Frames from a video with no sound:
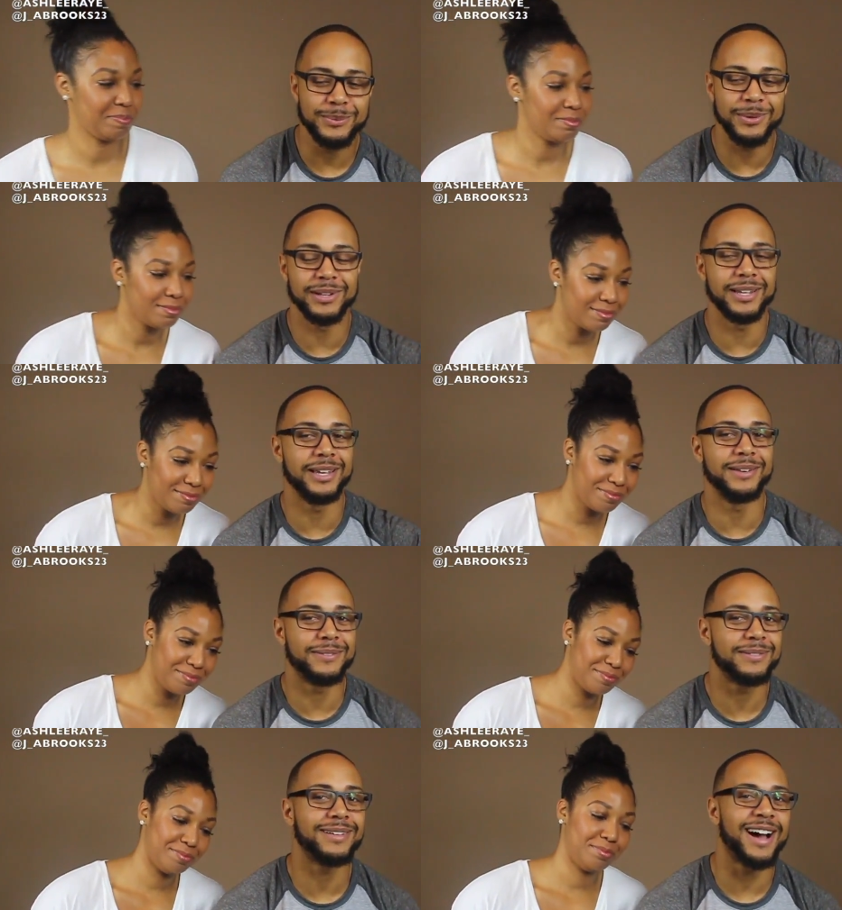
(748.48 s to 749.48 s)

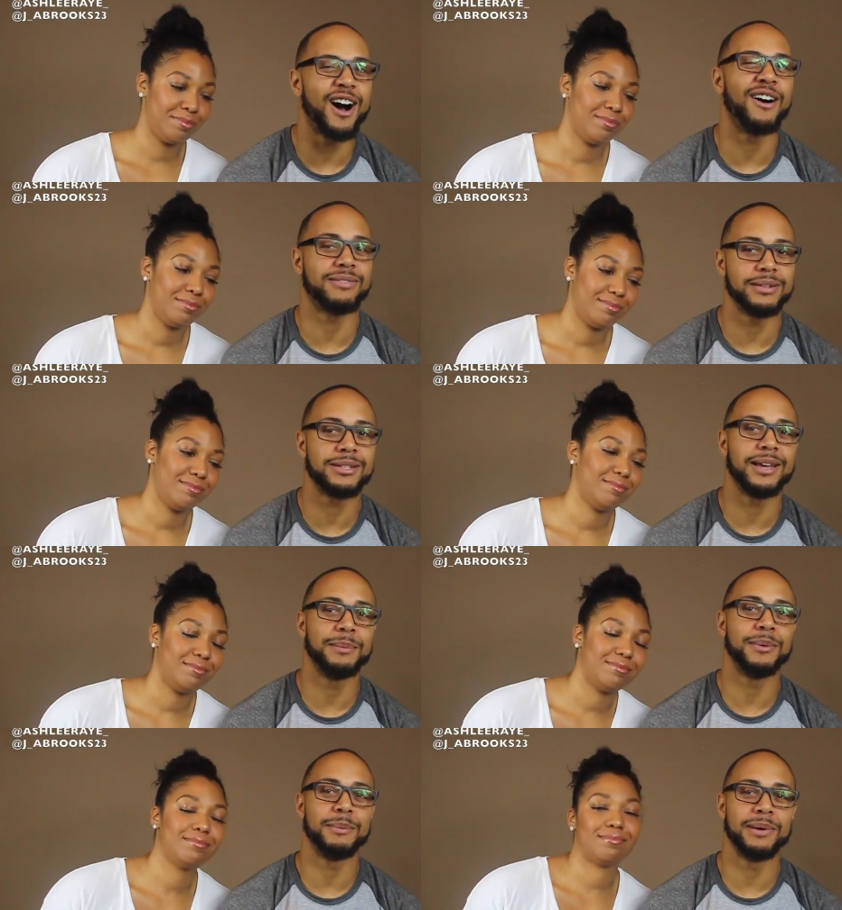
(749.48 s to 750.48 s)
Speaker 1: leave off the table,